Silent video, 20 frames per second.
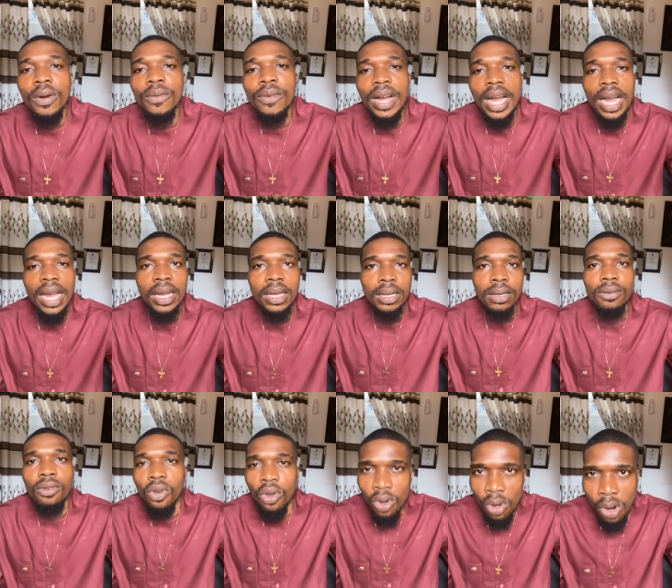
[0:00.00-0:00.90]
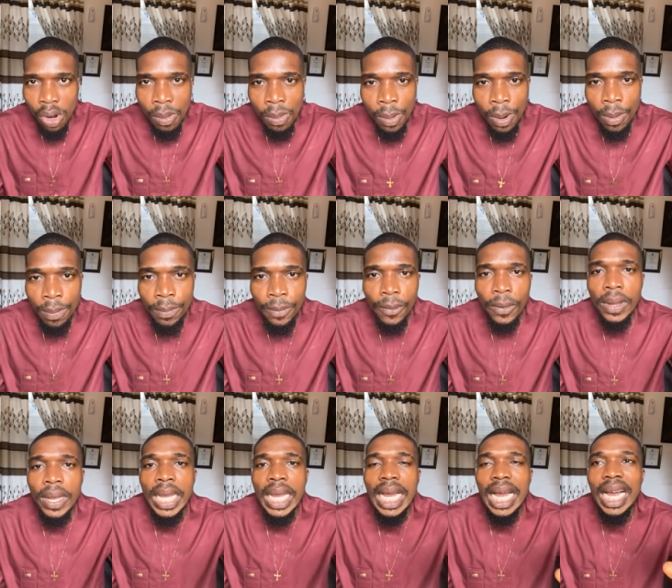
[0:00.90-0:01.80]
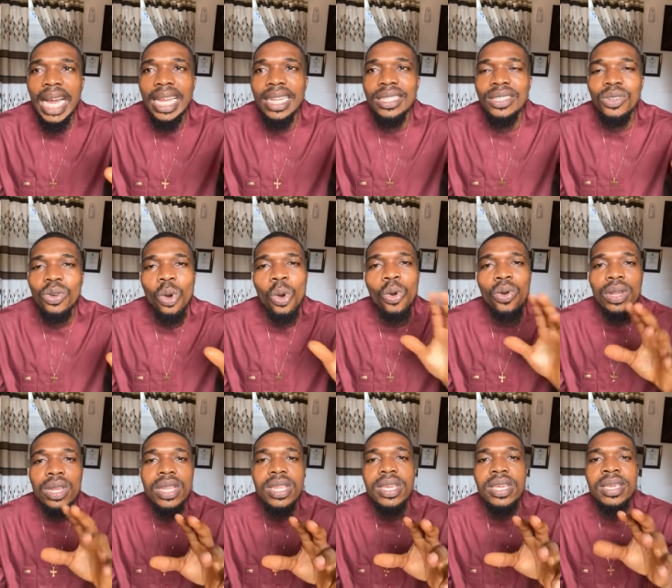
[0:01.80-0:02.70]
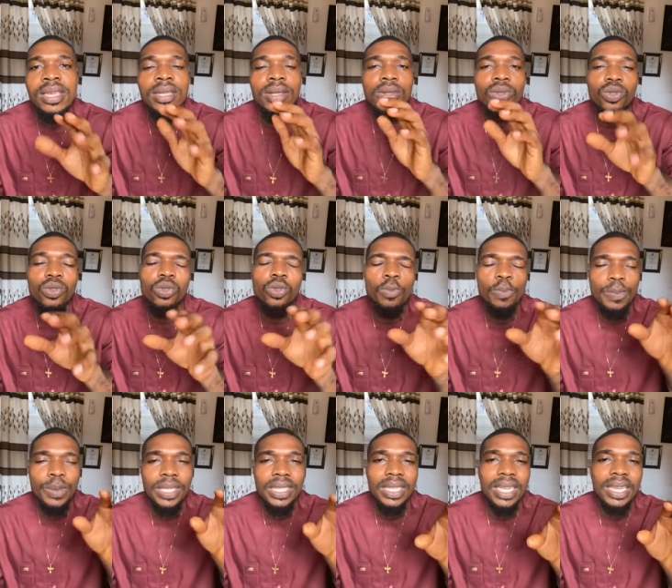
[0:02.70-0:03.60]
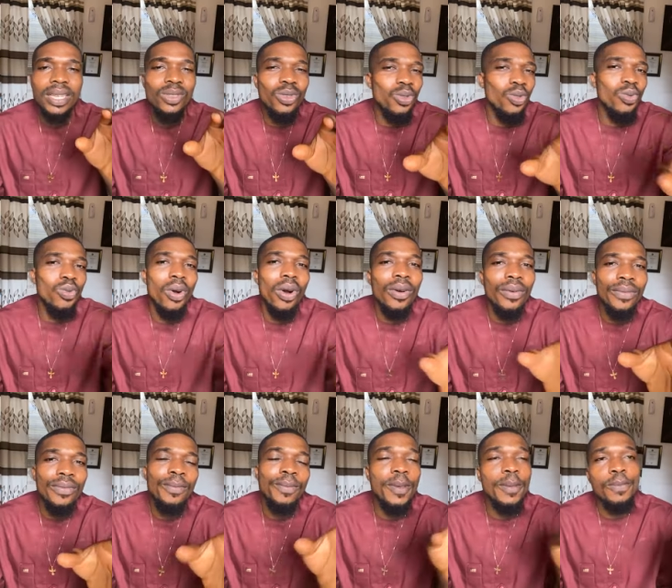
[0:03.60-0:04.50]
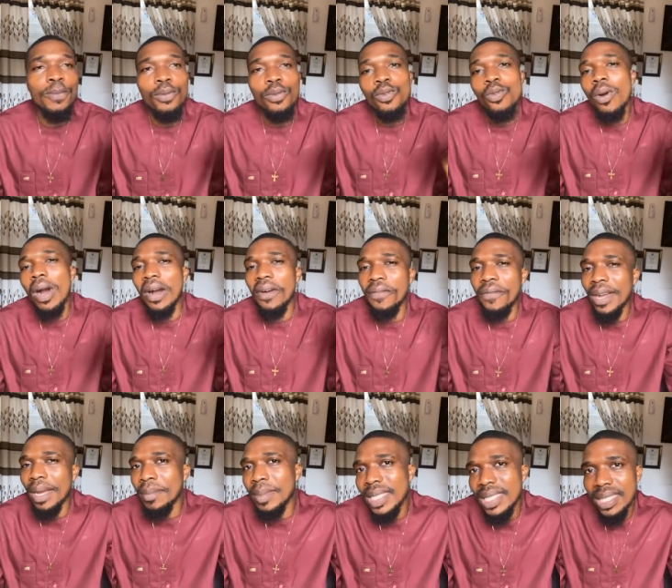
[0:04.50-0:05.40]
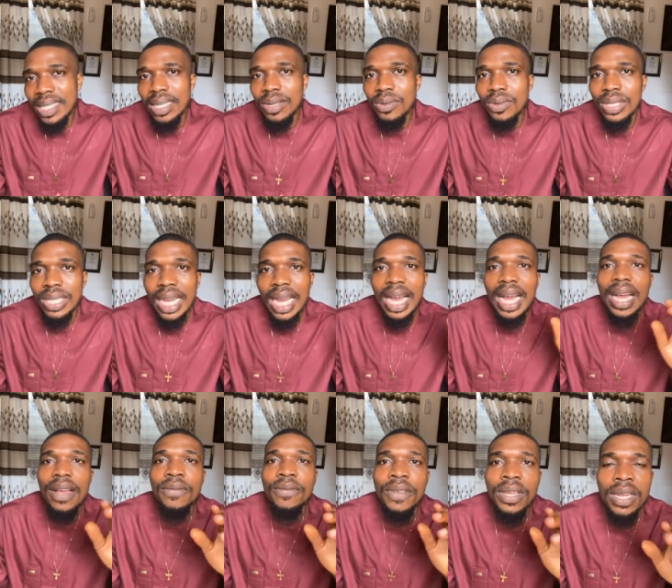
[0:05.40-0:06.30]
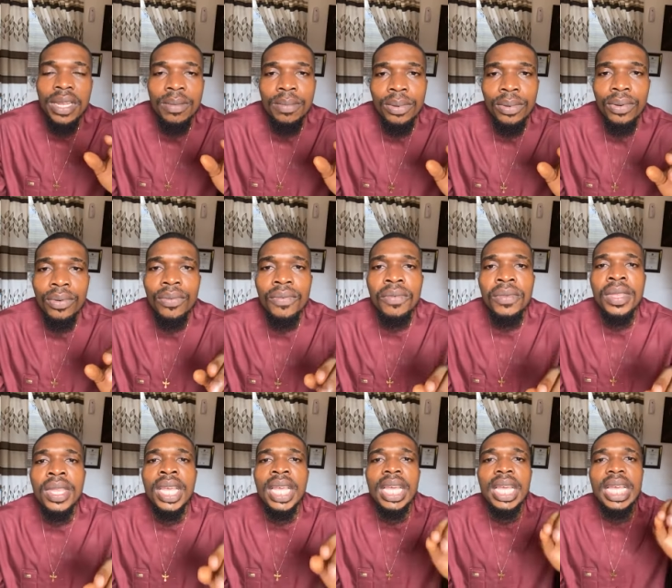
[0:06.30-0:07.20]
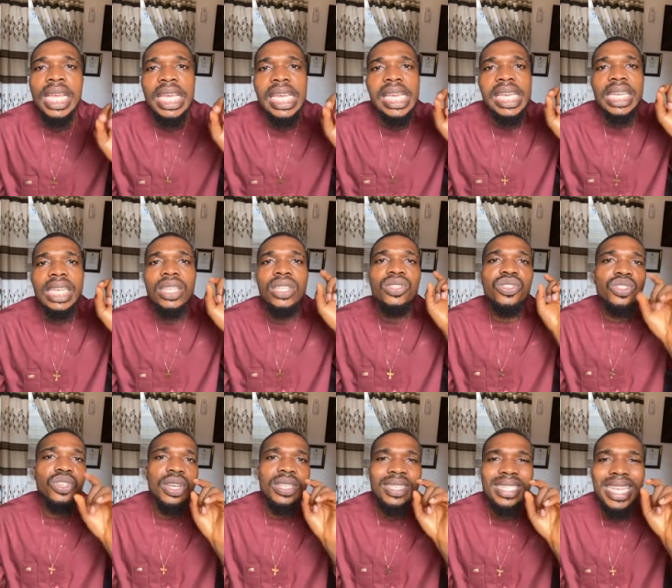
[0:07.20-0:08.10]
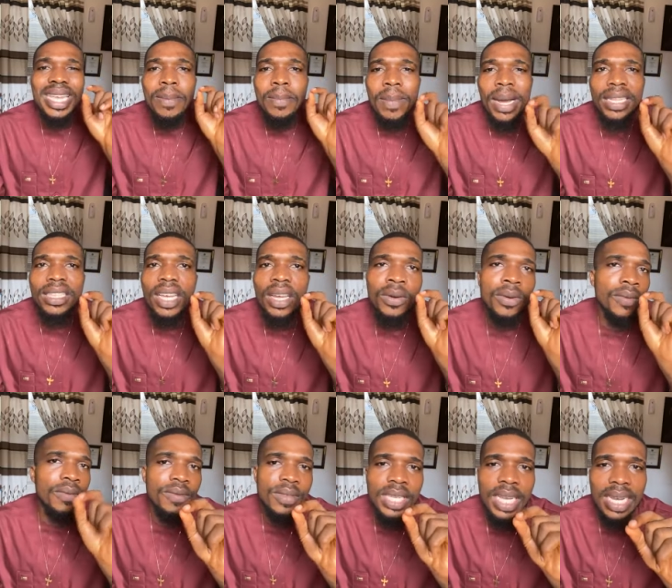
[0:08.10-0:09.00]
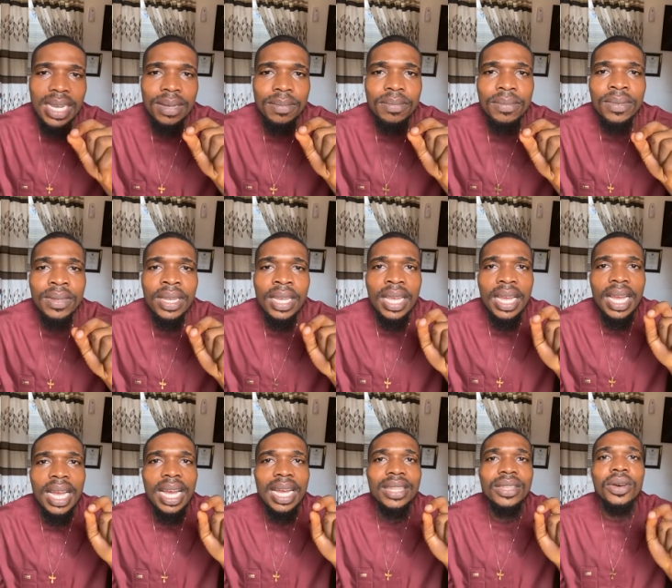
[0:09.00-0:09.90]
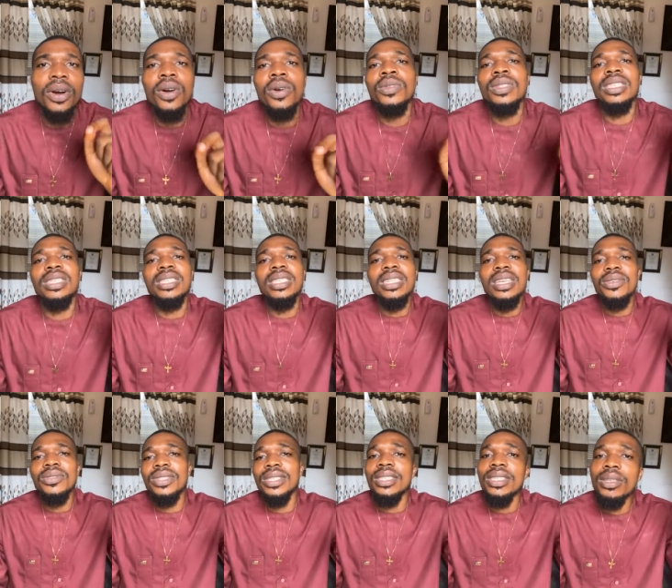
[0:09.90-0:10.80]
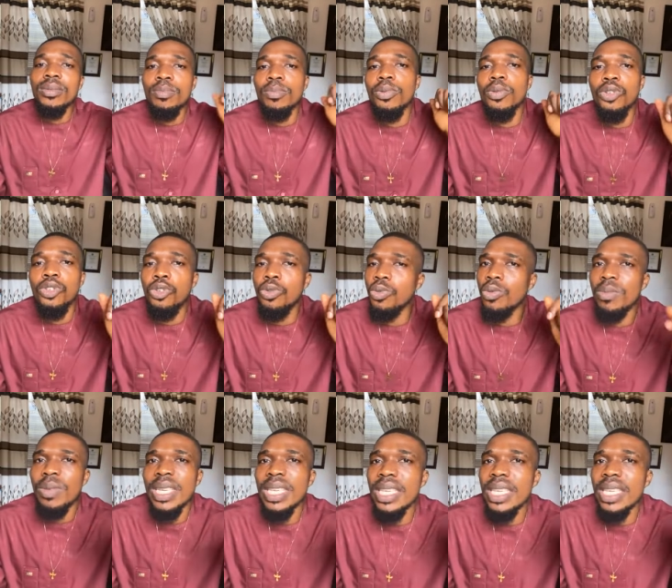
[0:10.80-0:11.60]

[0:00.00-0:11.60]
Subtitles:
of her come up and only 2% of people who are farming snails are available, it's just a matter of time and all the snails in the bush